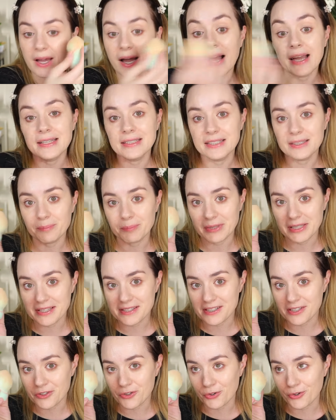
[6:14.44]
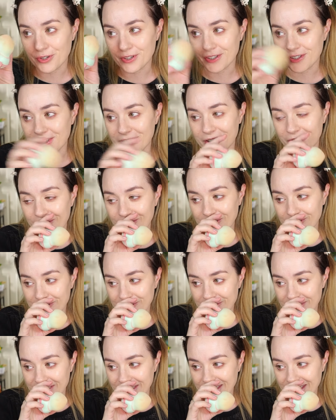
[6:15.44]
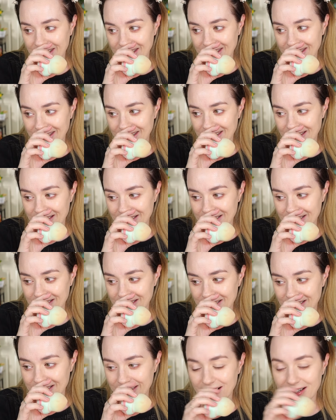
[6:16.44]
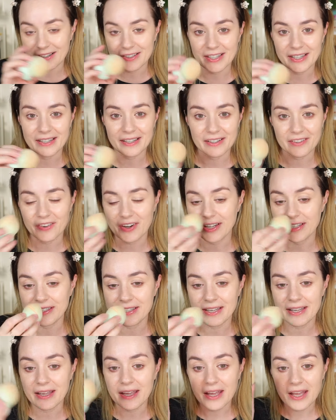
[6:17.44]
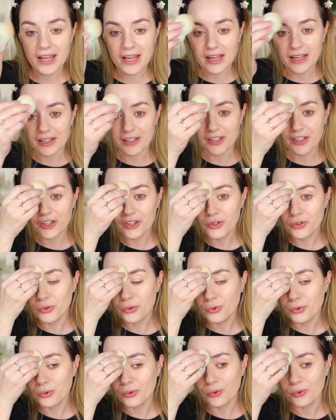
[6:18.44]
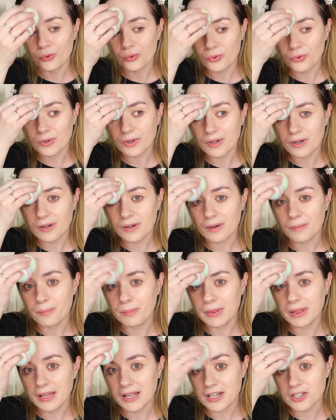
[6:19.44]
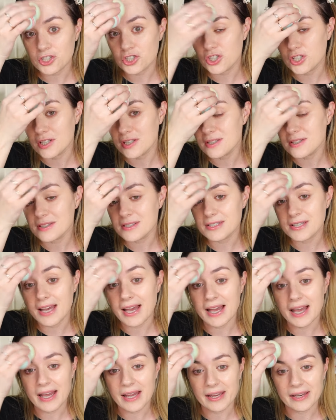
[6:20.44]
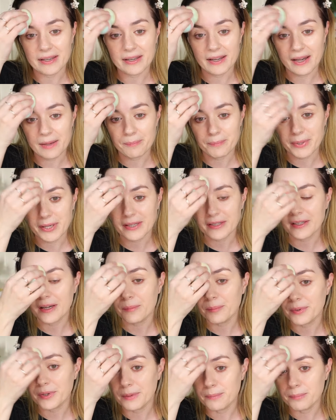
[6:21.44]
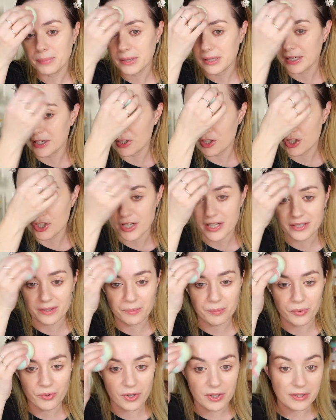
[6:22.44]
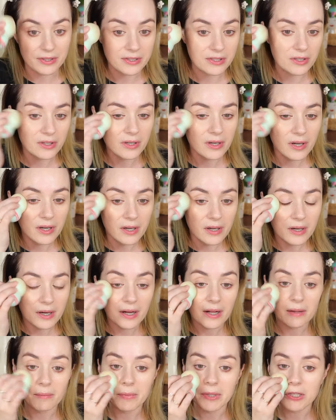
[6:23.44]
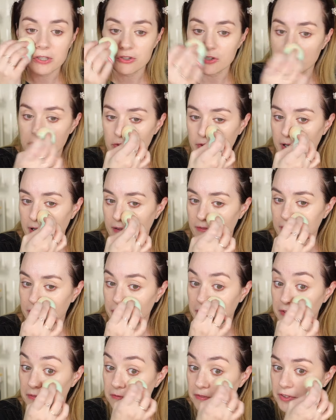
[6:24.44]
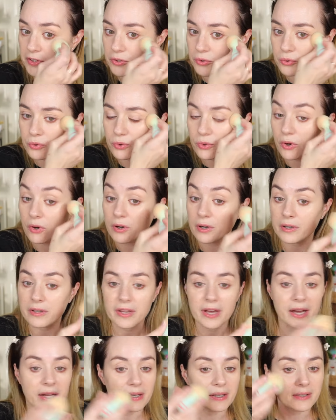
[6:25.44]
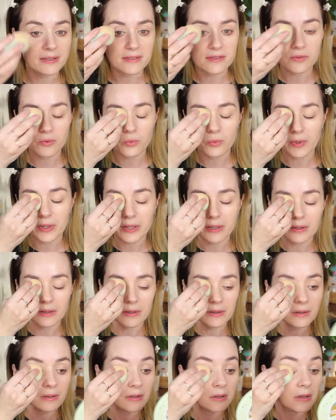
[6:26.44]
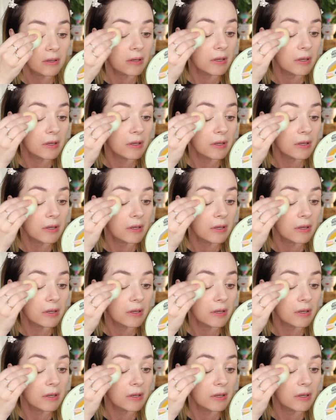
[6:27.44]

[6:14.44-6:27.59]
I did place an order of the uh, Ariana Grande new uh, blushes and I picked up a blush and a bronzer. I'll make sure to have a review on that as well.